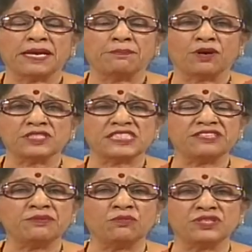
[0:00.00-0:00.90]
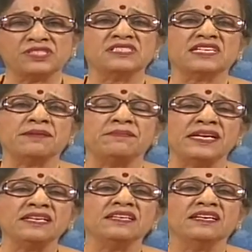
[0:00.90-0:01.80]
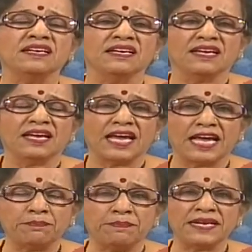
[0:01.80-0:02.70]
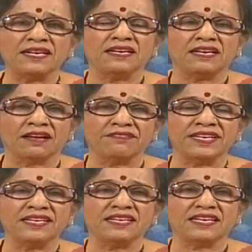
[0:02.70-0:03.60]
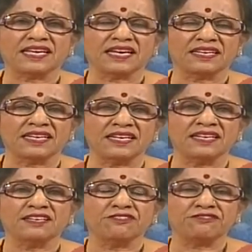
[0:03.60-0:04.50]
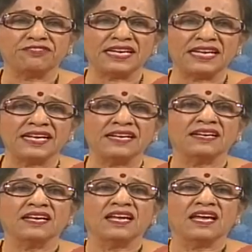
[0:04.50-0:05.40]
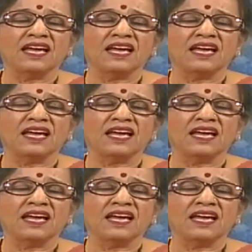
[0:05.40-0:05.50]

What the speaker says: By positive emotions, I mean helping, loving, caring, feeling,